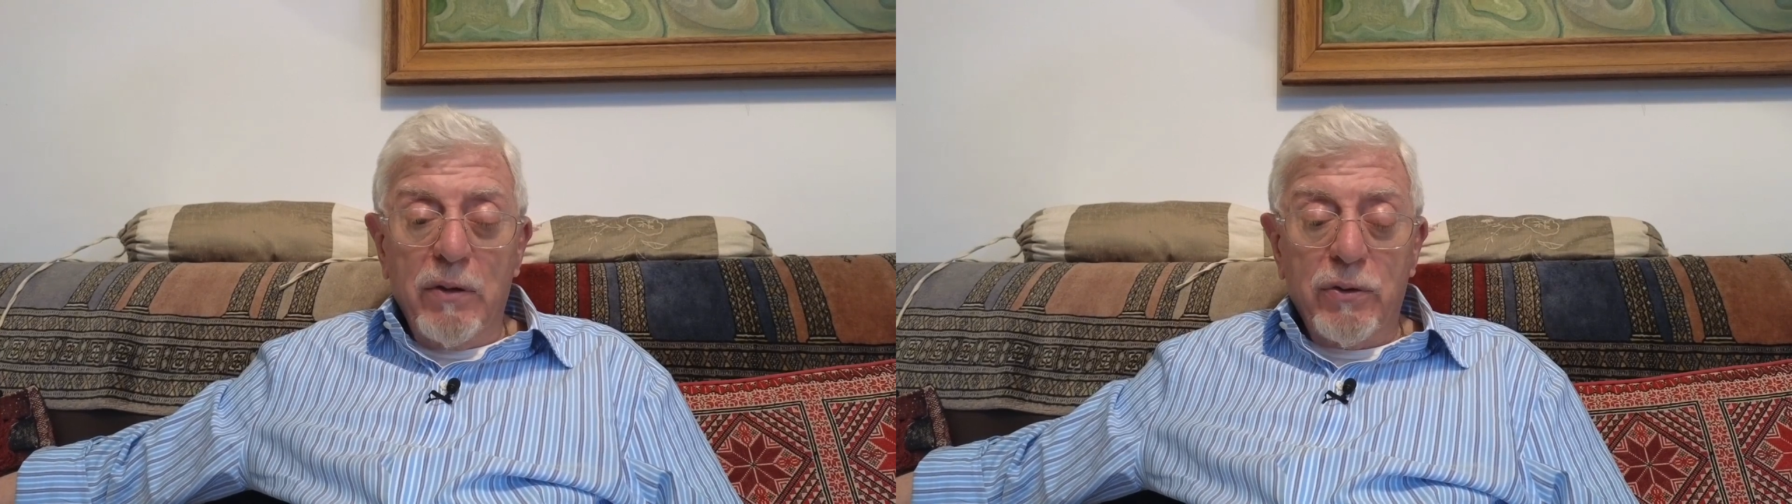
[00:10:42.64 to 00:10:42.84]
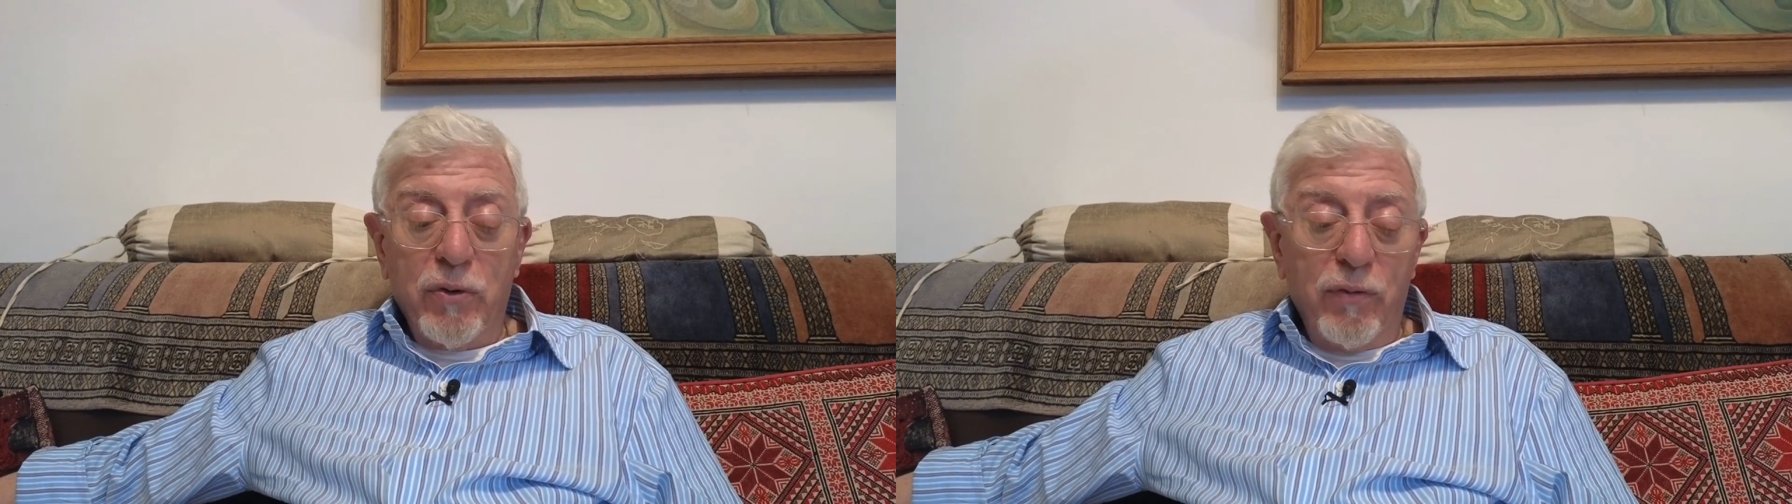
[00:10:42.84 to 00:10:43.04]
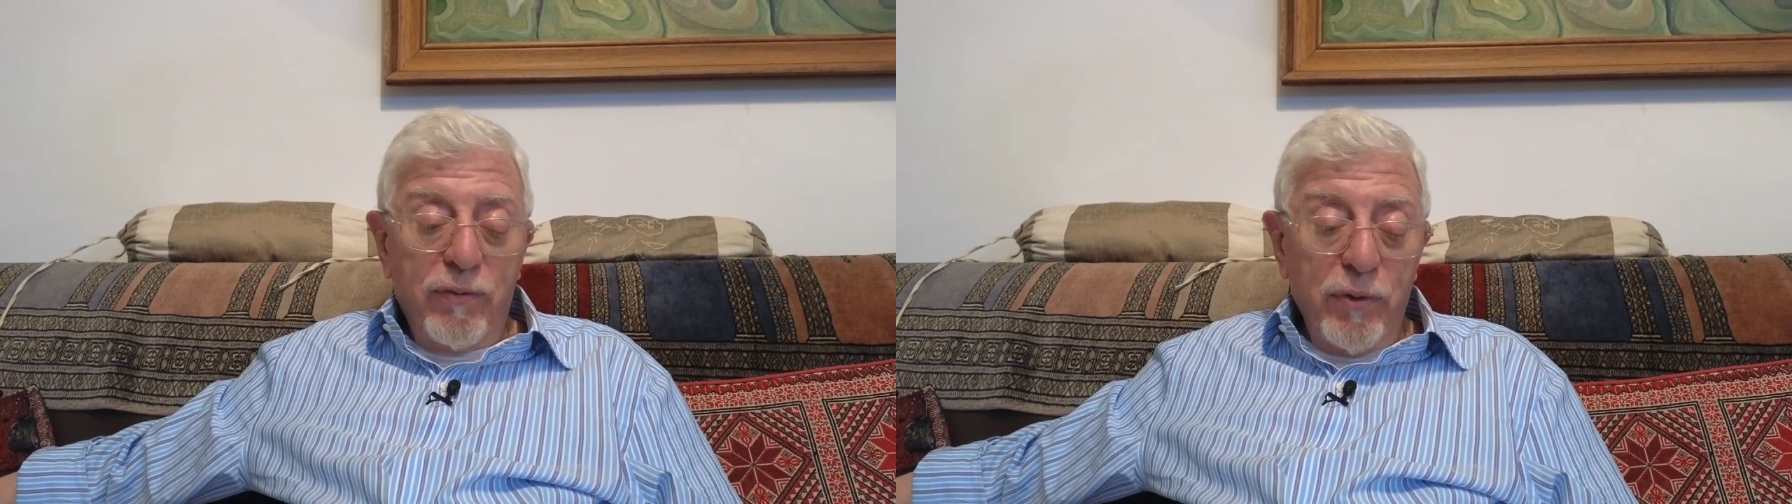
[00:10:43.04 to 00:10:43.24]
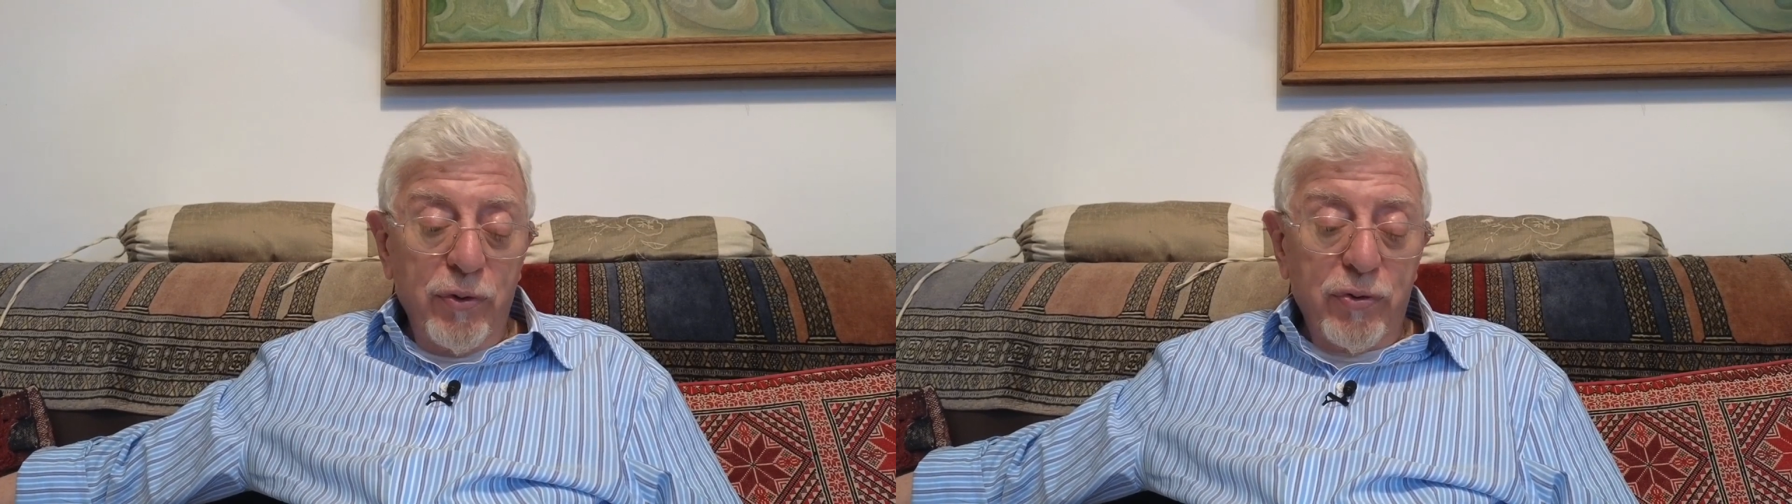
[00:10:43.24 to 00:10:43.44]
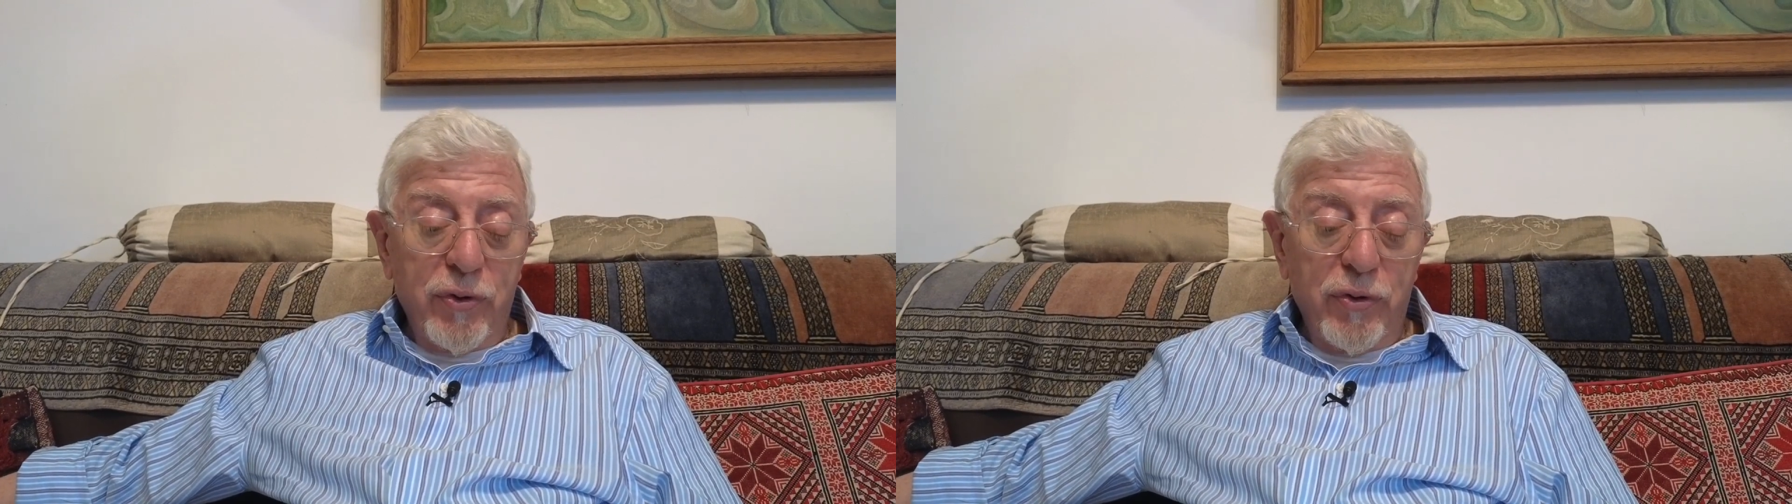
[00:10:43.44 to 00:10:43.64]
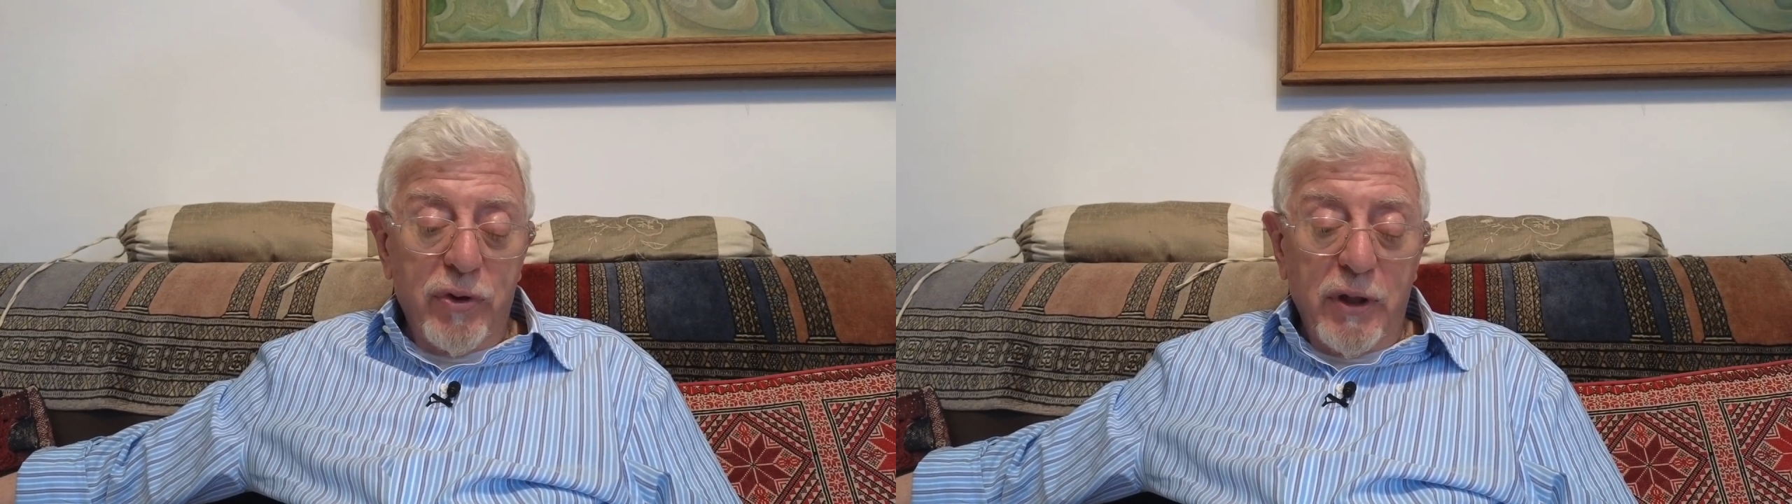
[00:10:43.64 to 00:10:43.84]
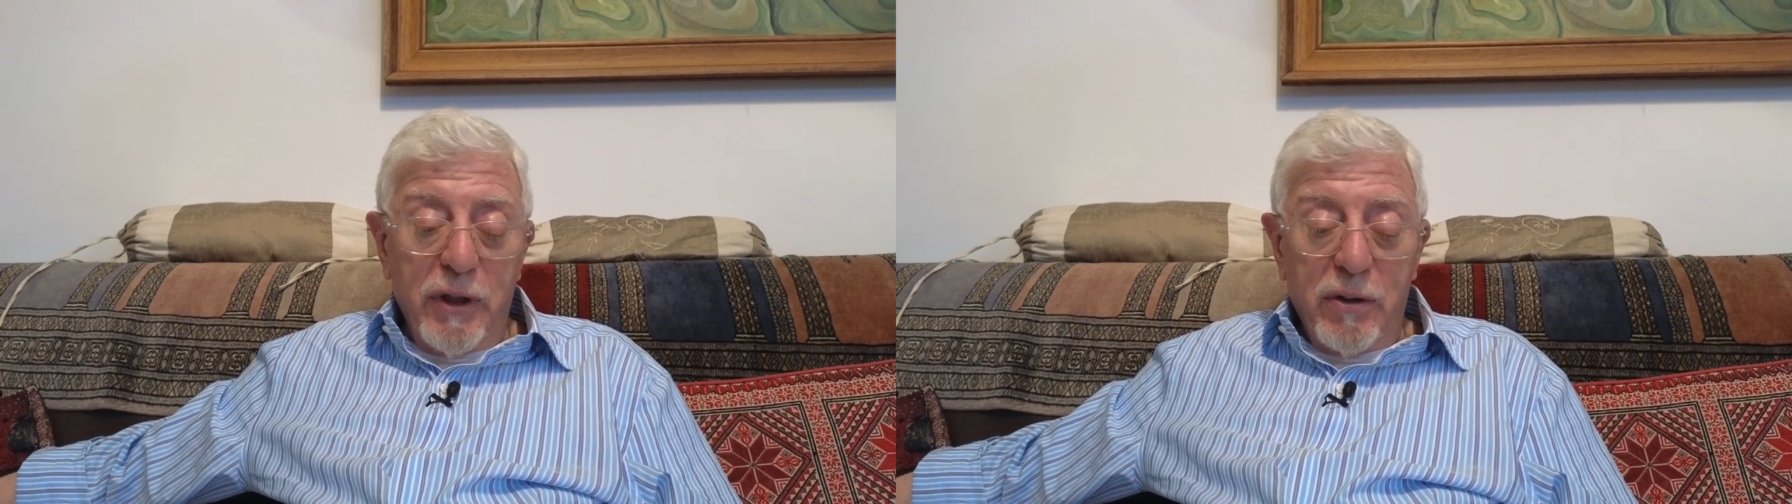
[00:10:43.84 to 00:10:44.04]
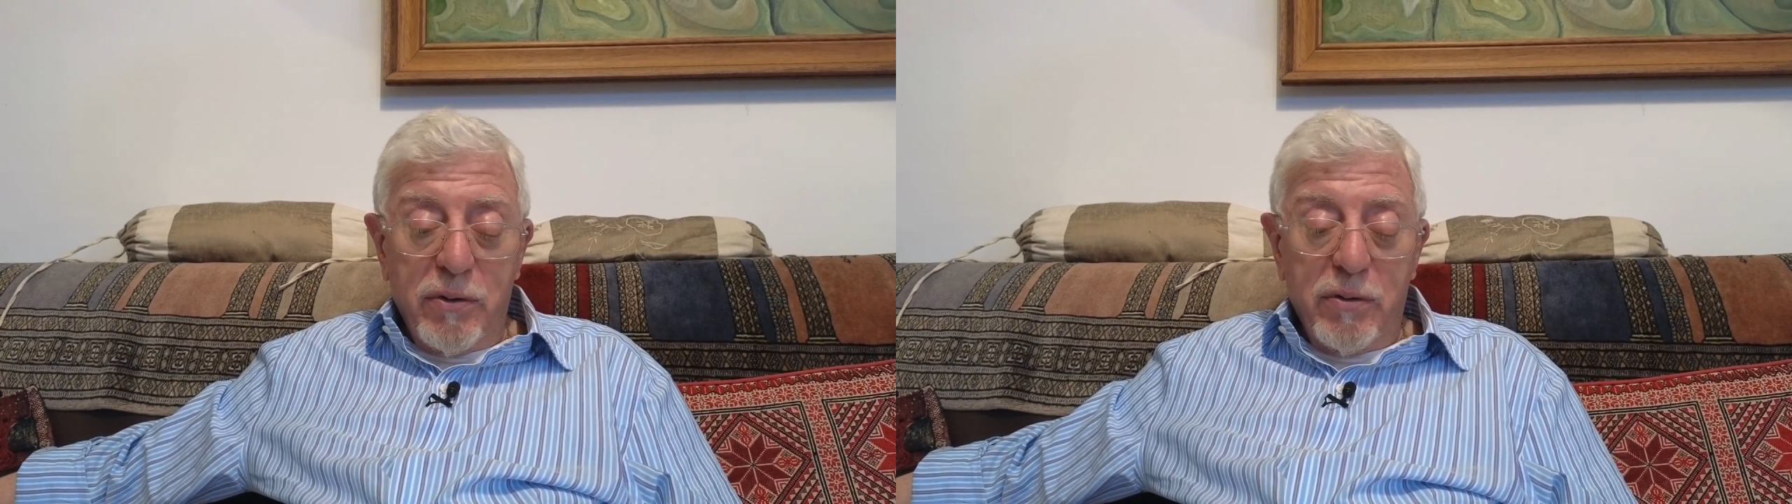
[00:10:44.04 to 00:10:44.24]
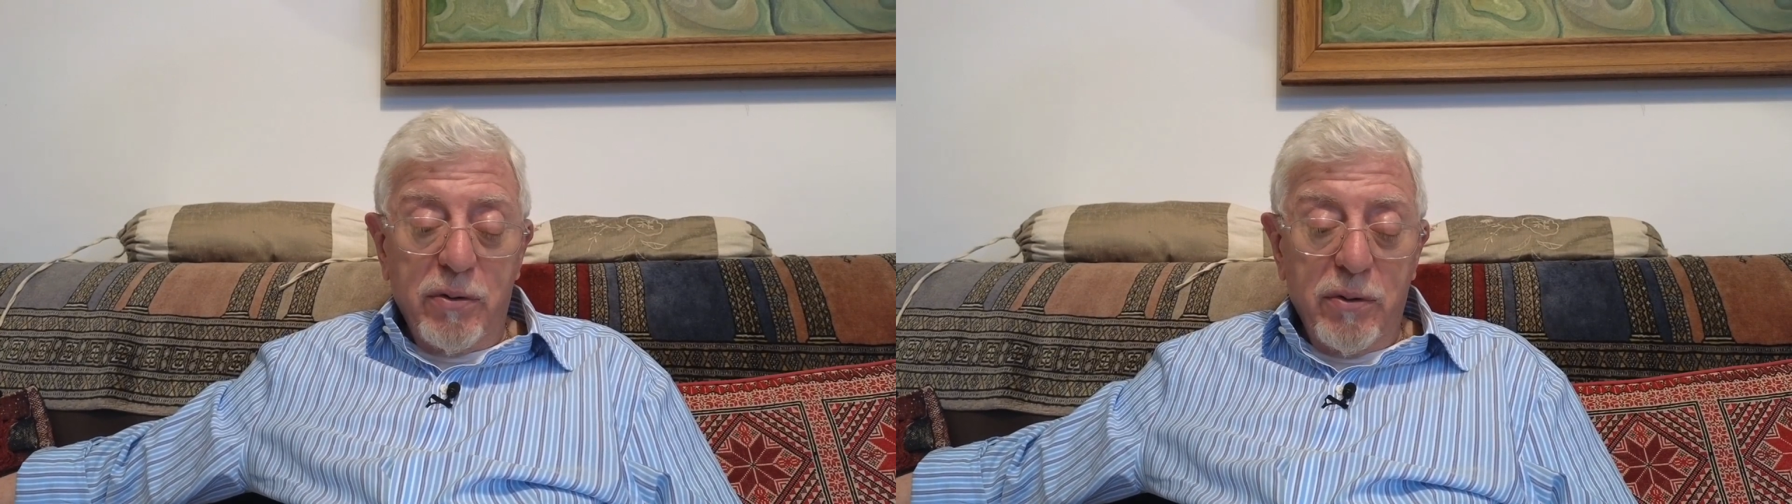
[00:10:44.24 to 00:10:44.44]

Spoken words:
So Flusser thinks,